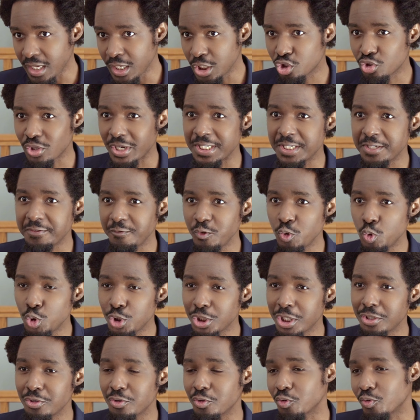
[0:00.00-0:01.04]

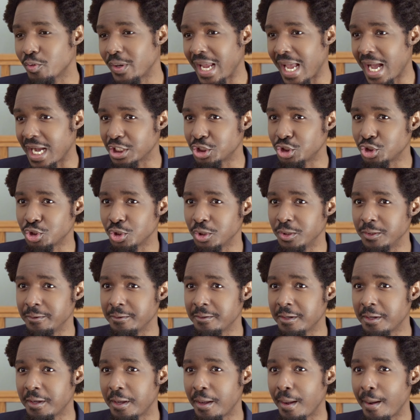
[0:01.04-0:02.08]
transfusion reaction,
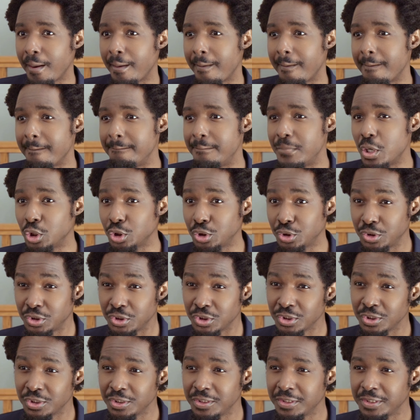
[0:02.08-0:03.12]

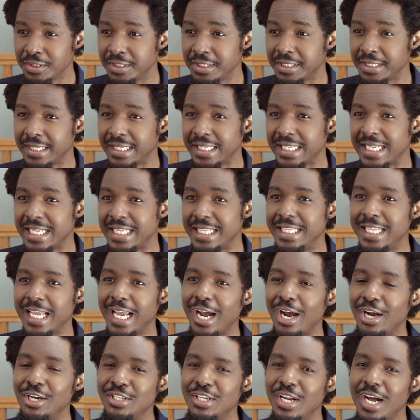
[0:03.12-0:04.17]
but they
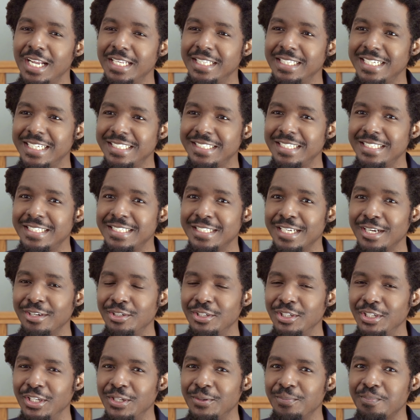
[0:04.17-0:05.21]
are not
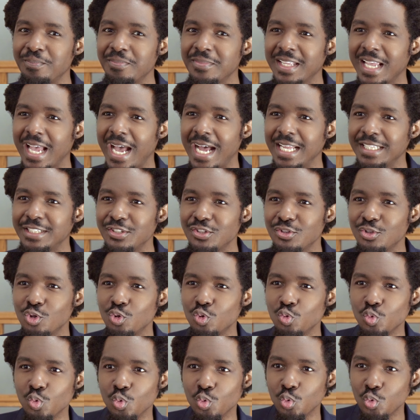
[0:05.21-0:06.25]
necessarily at the
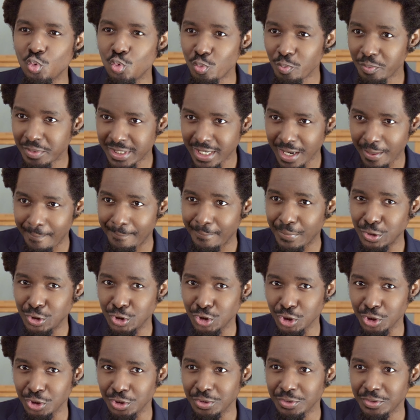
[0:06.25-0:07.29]
room
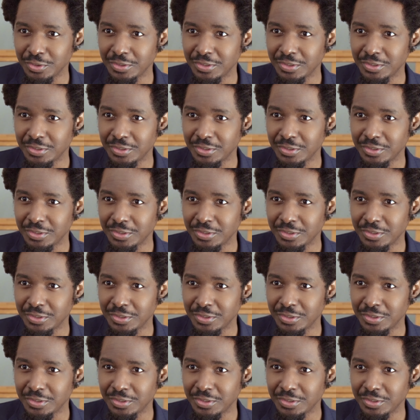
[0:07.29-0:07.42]
temperature